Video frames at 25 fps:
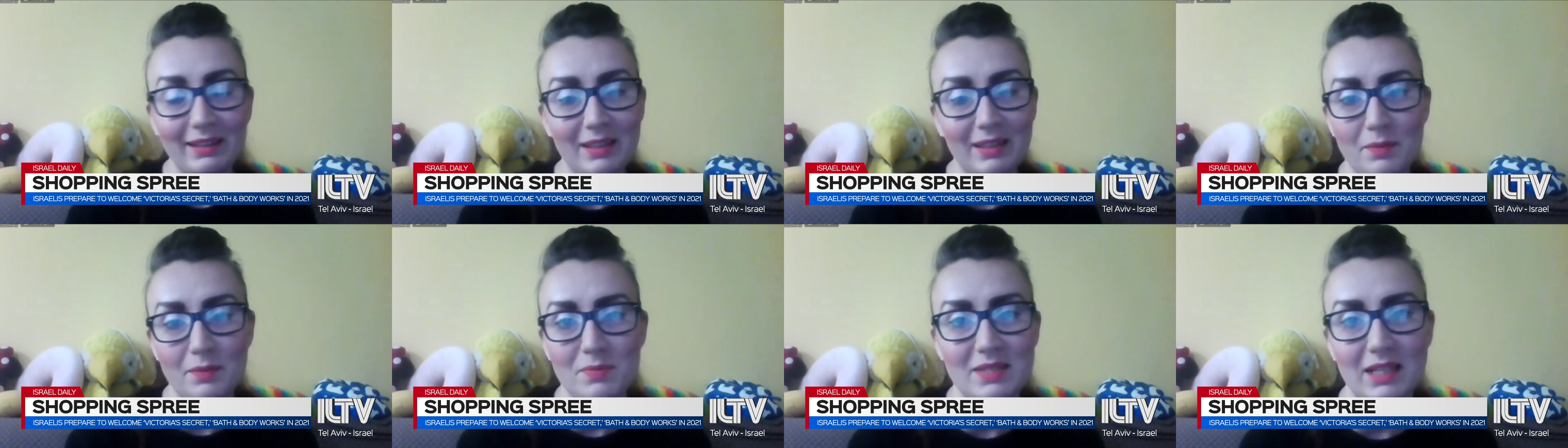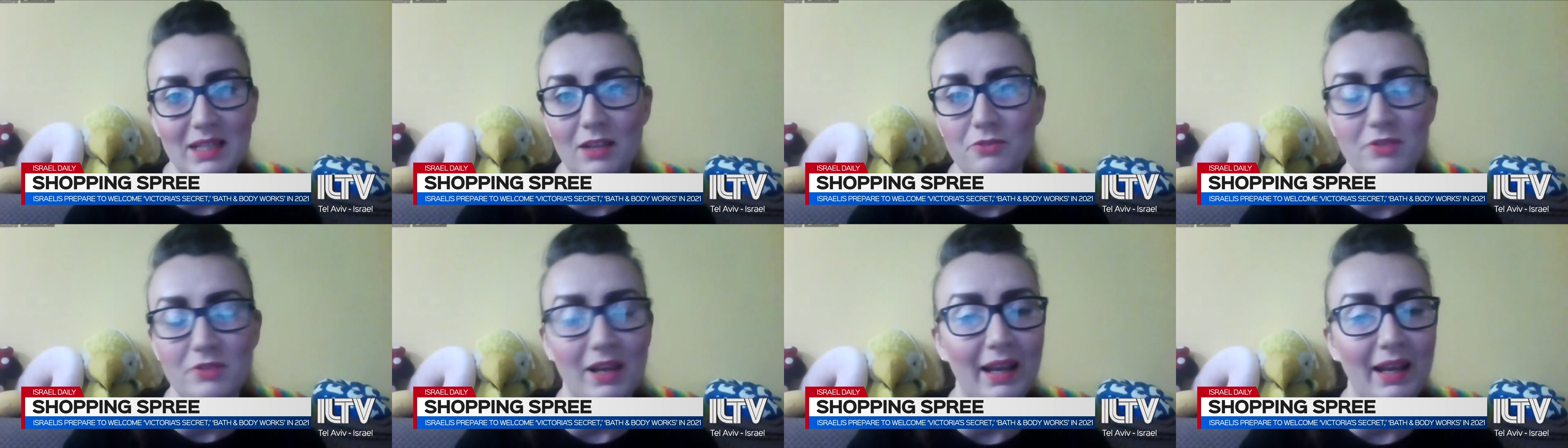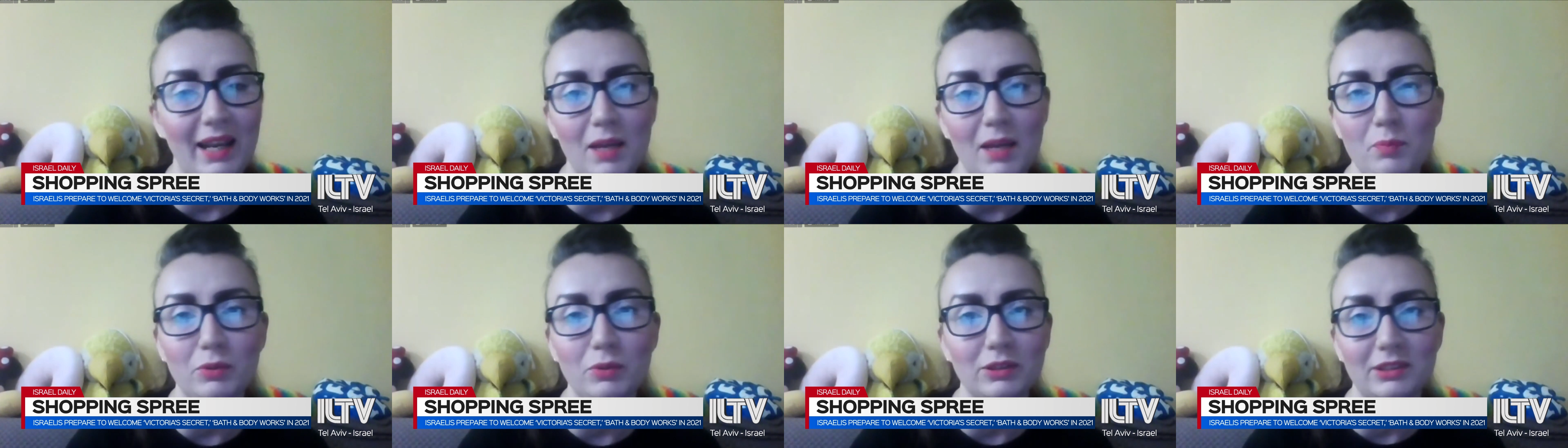themselves
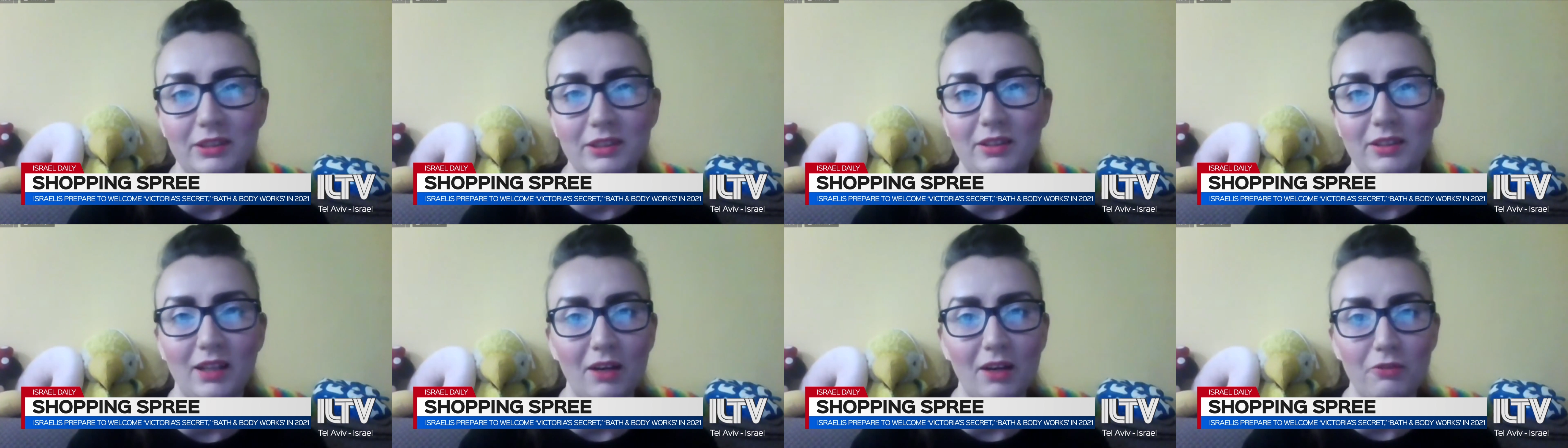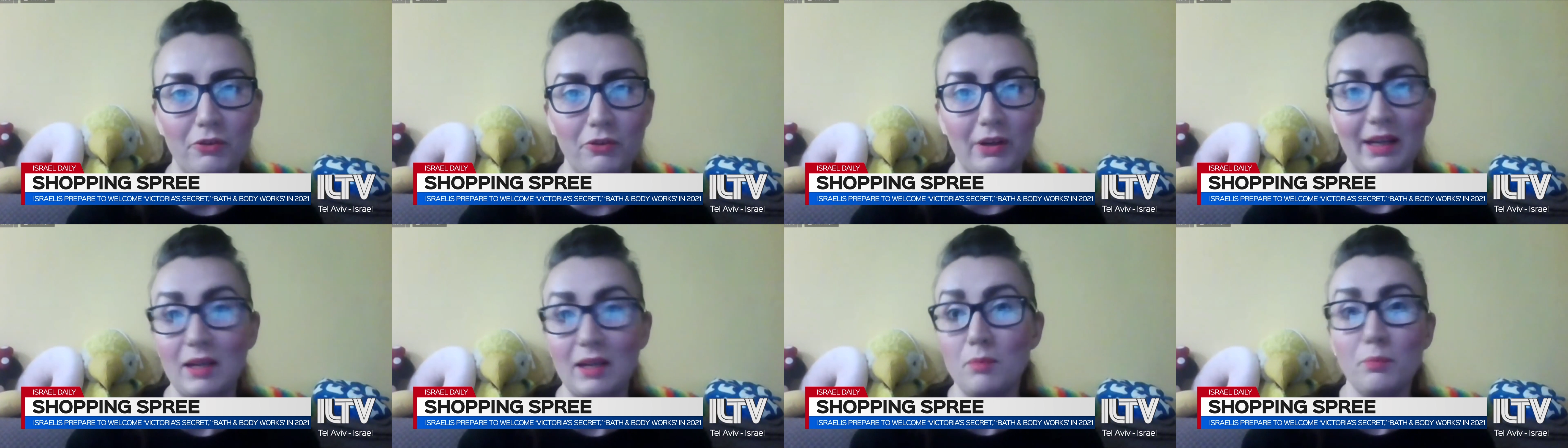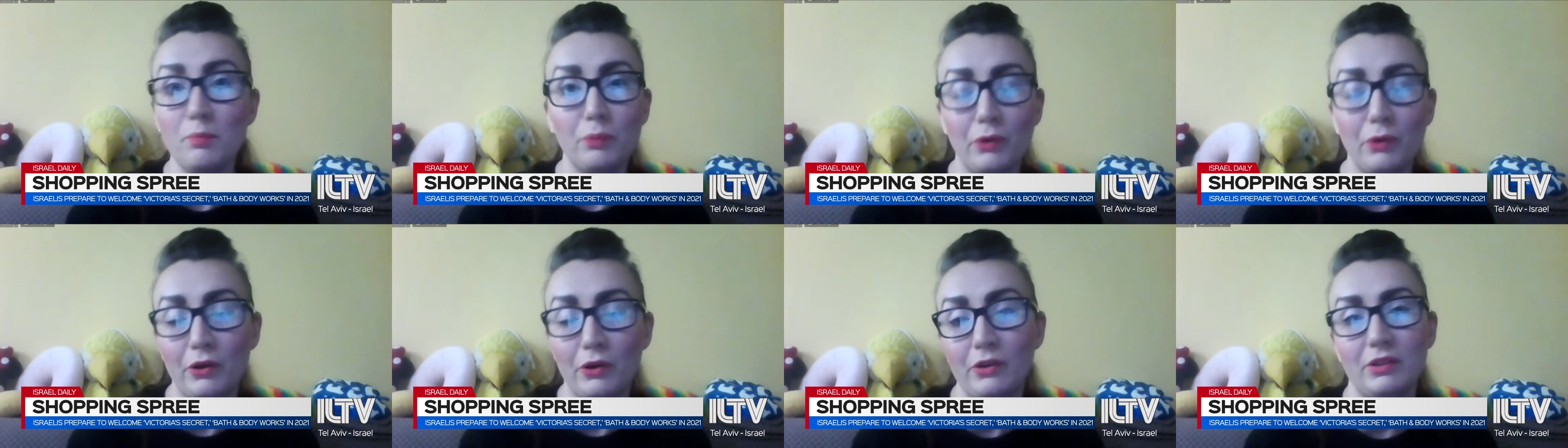unable to cover
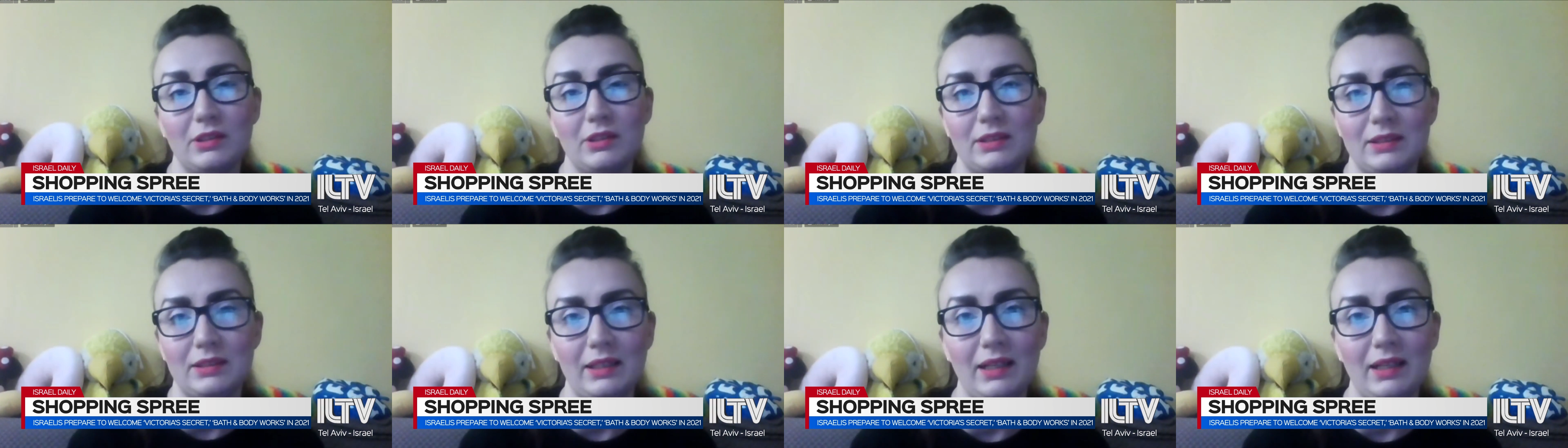import